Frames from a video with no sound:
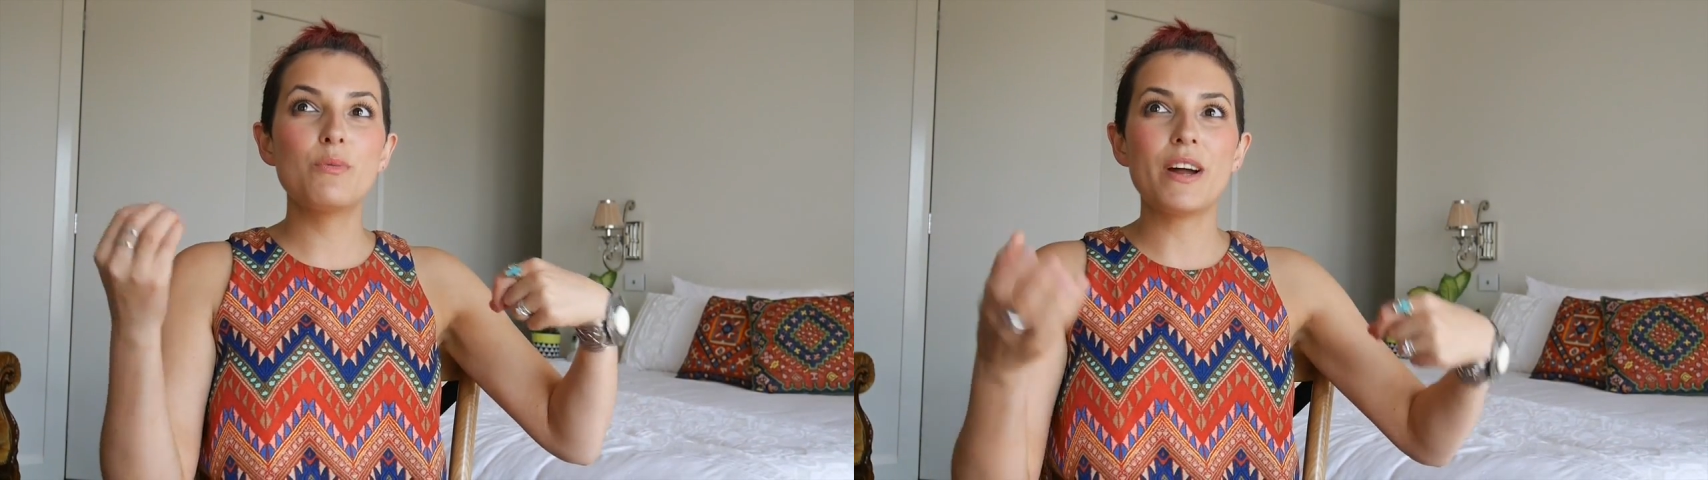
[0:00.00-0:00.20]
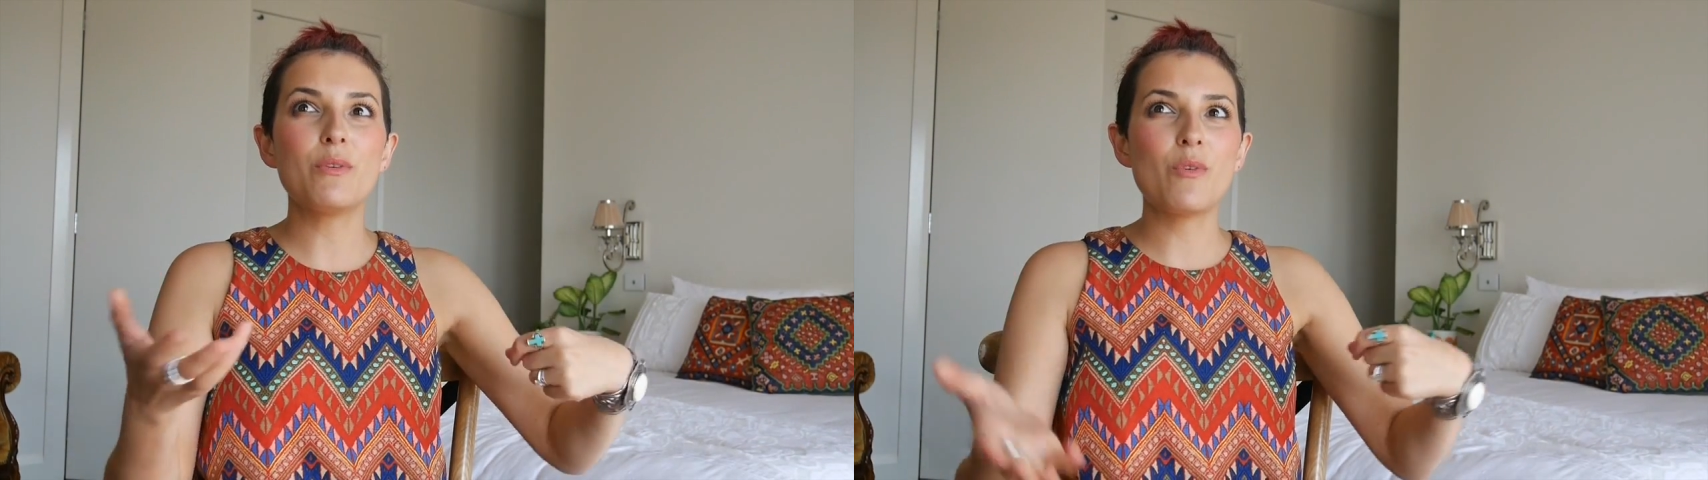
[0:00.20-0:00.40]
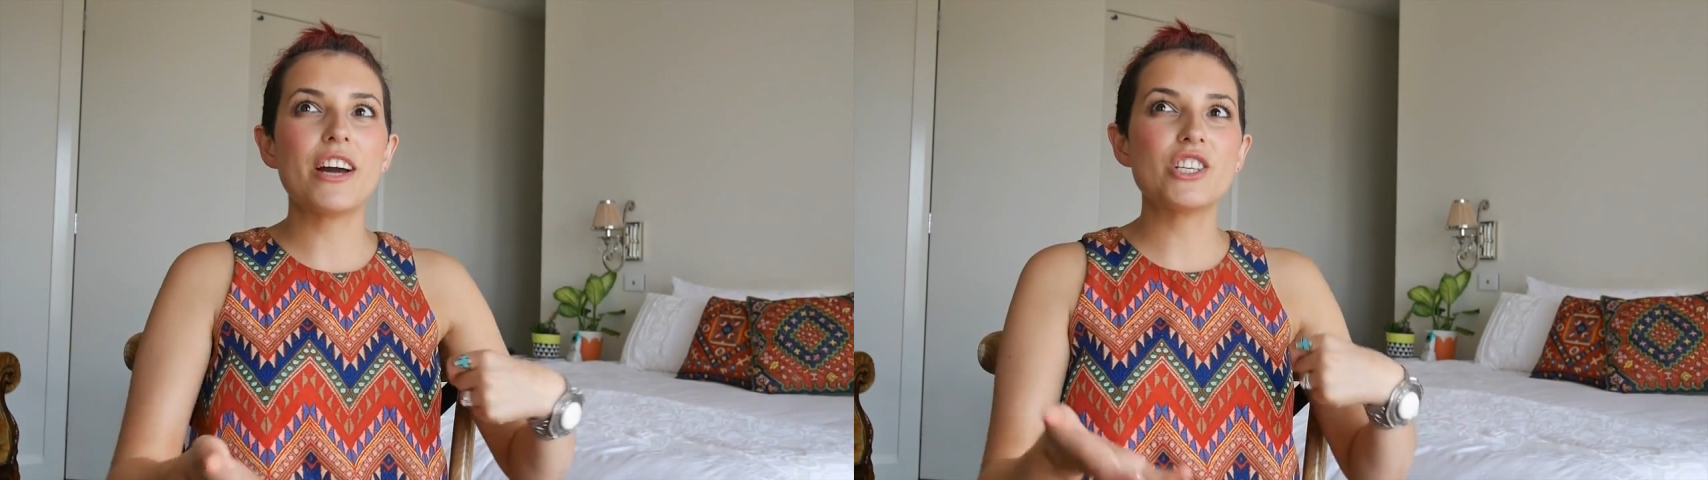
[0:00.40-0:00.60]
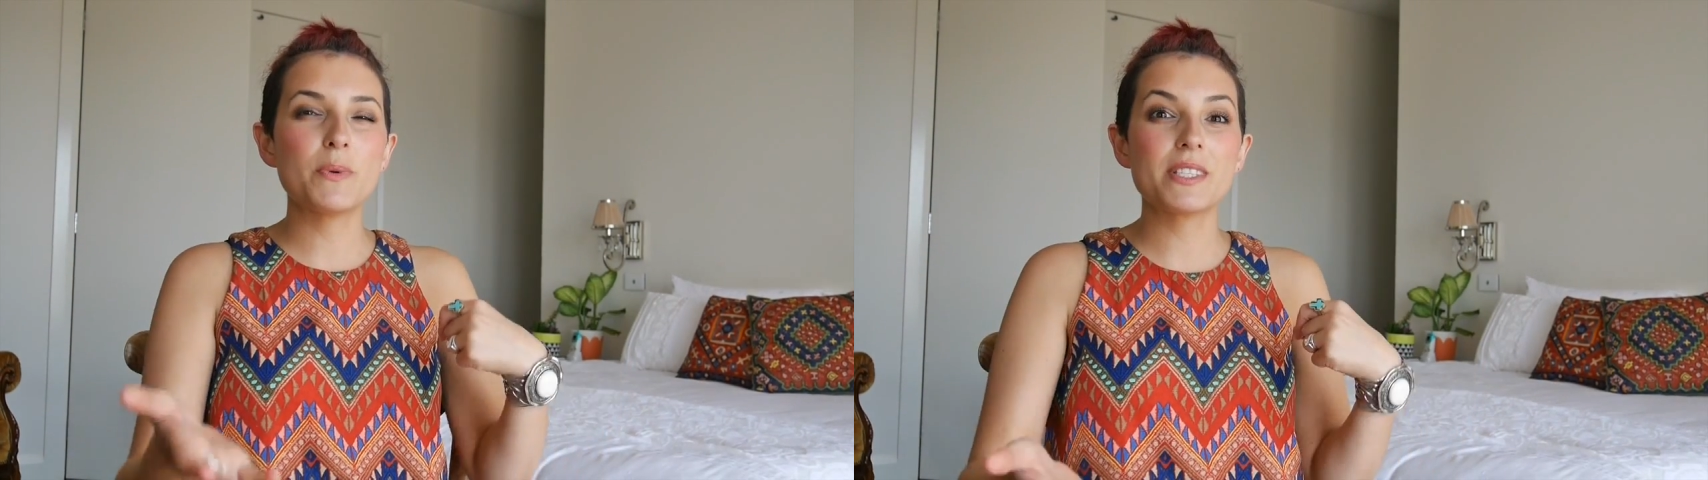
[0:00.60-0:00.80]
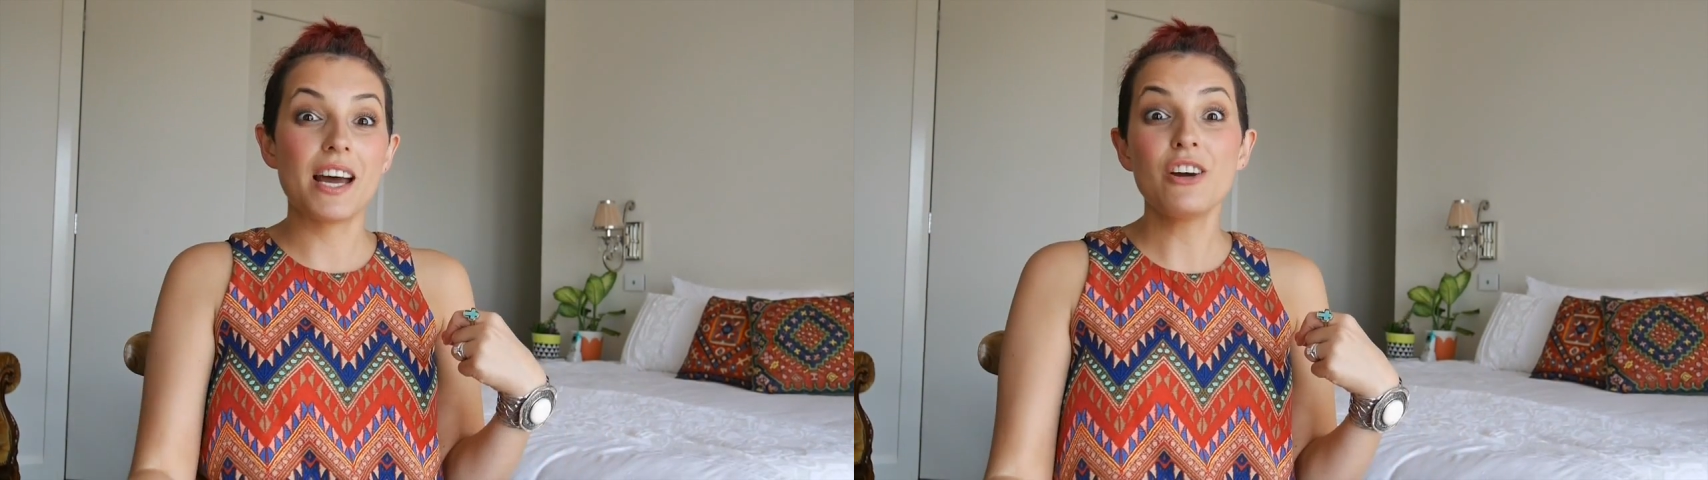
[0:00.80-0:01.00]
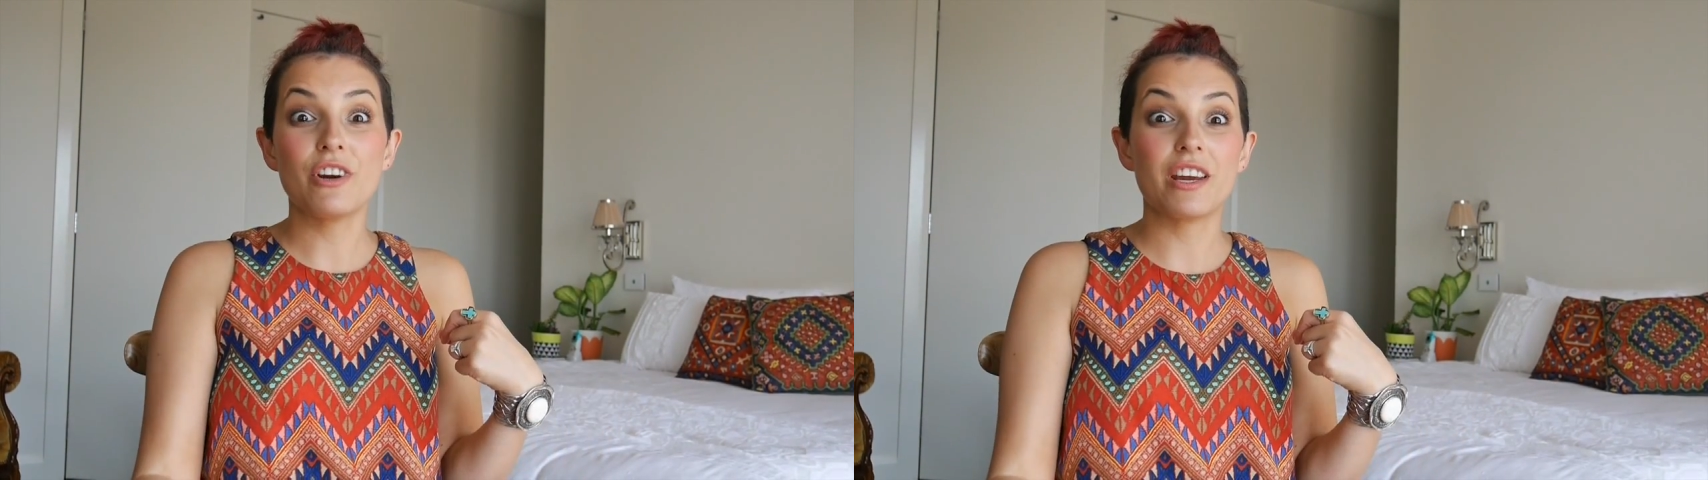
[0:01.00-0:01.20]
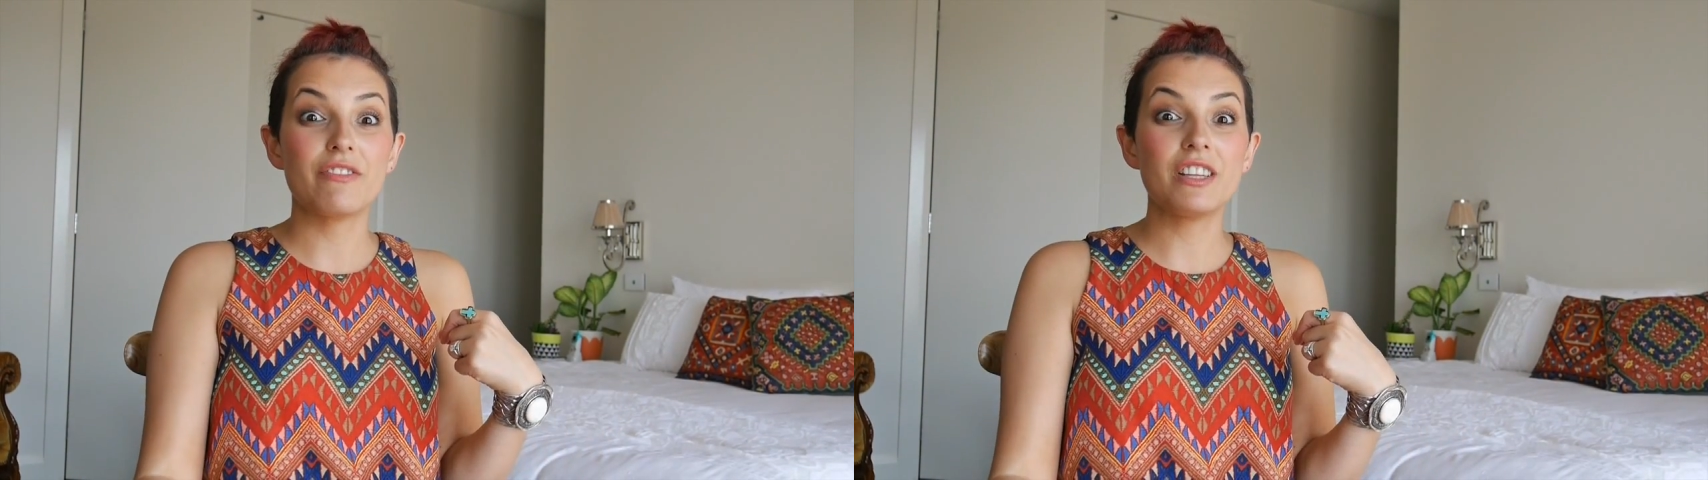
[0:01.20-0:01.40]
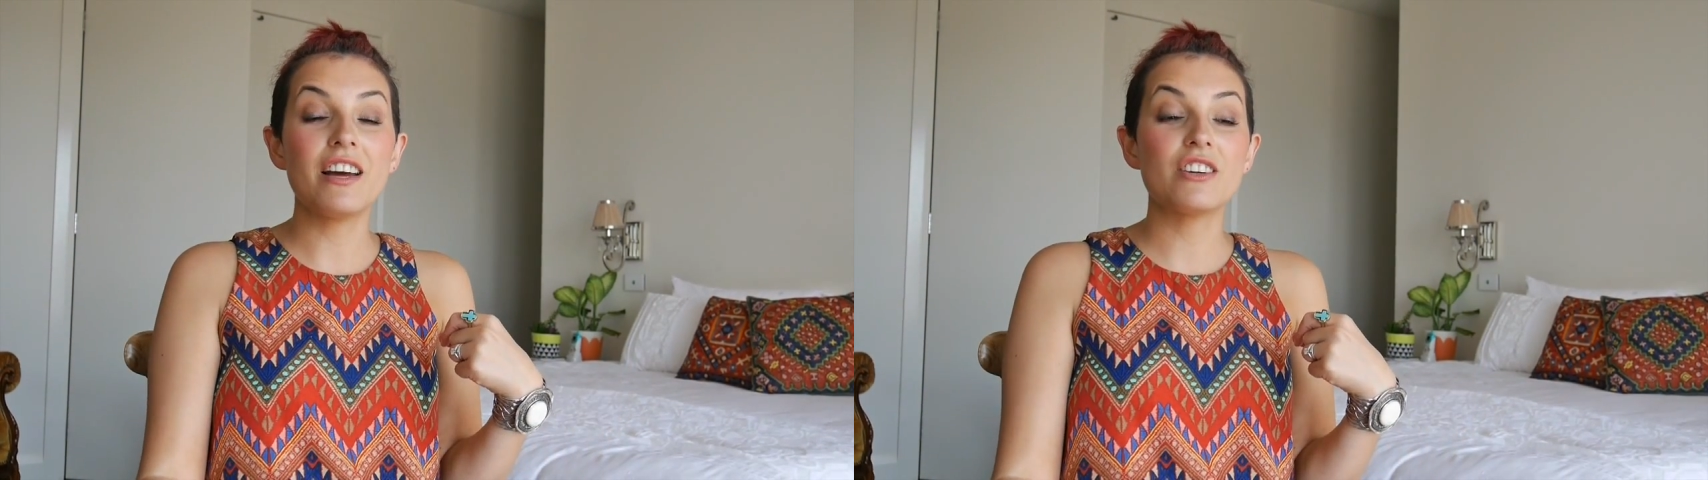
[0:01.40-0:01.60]
would wonder why she wasn't hungry
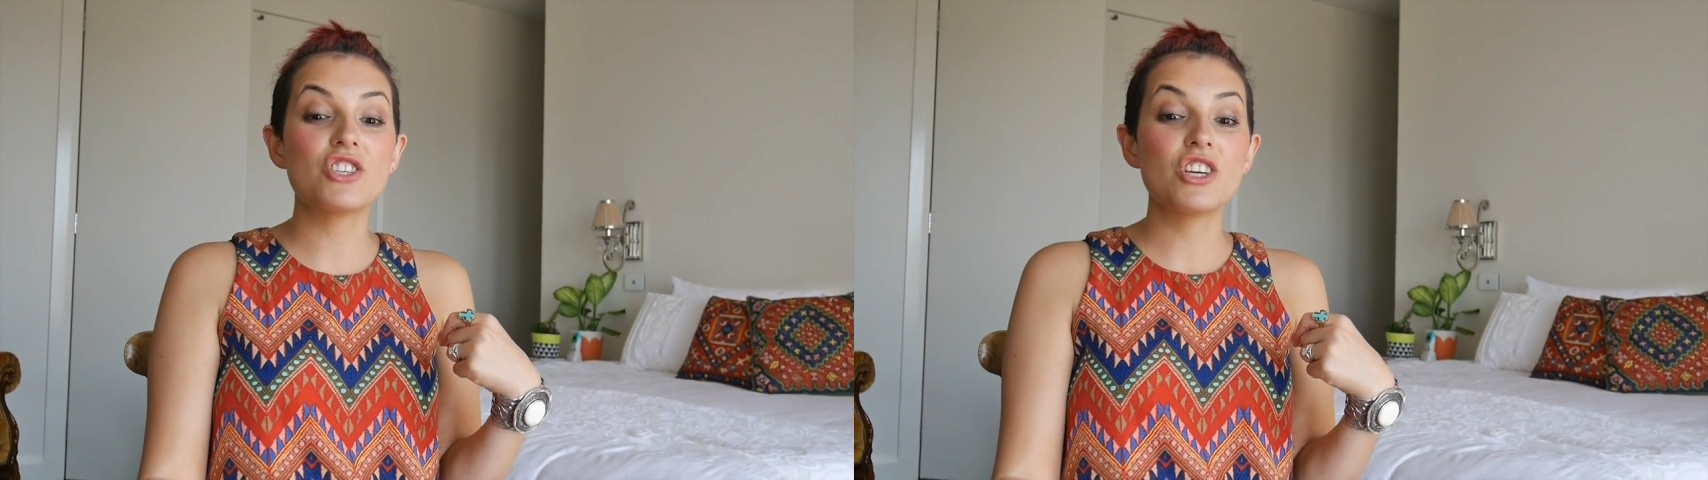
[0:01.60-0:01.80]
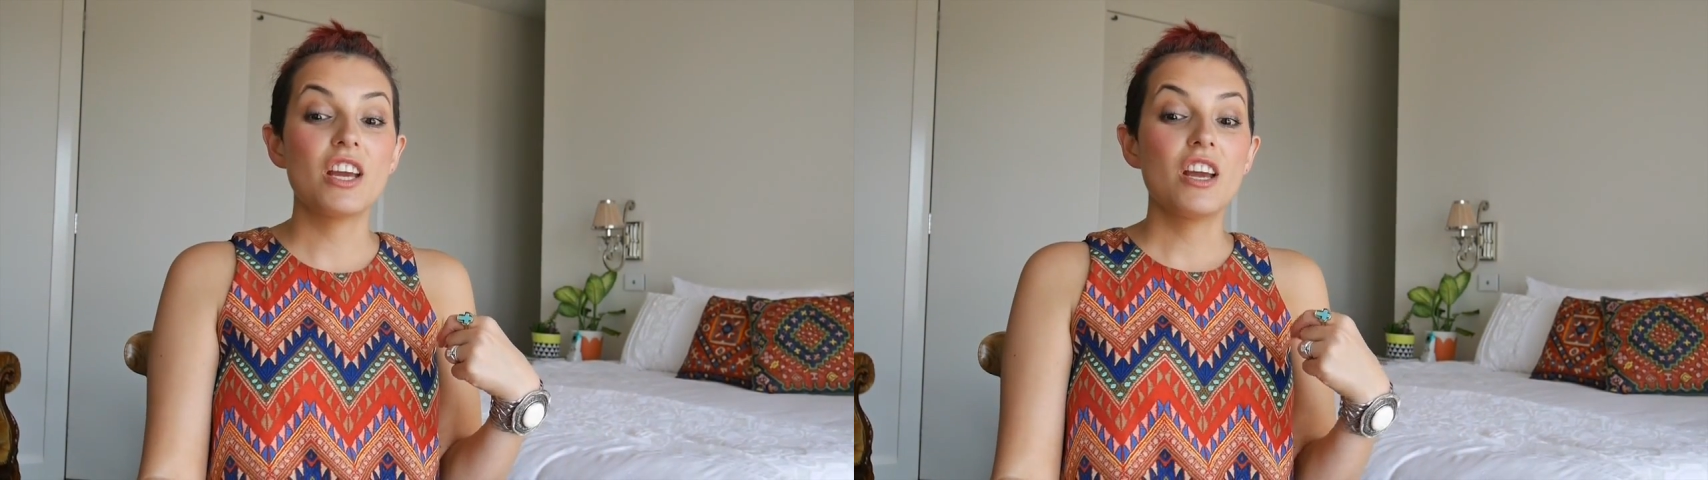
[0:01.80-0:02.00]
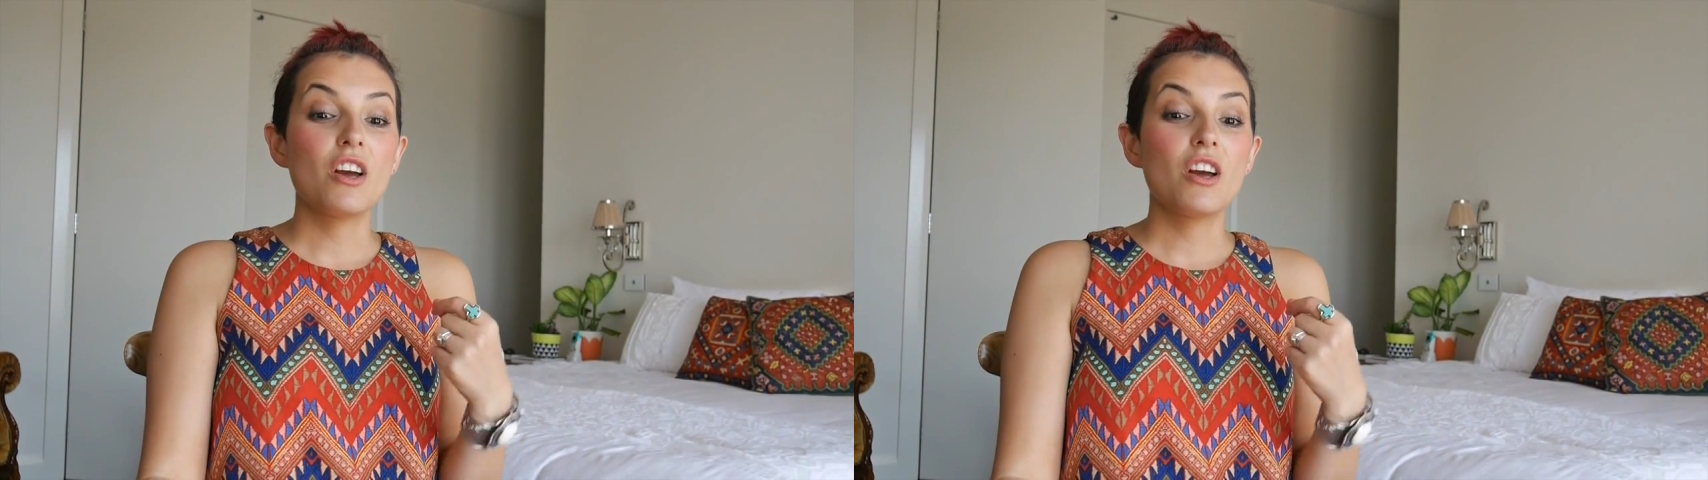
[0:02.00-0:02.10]
for lunch.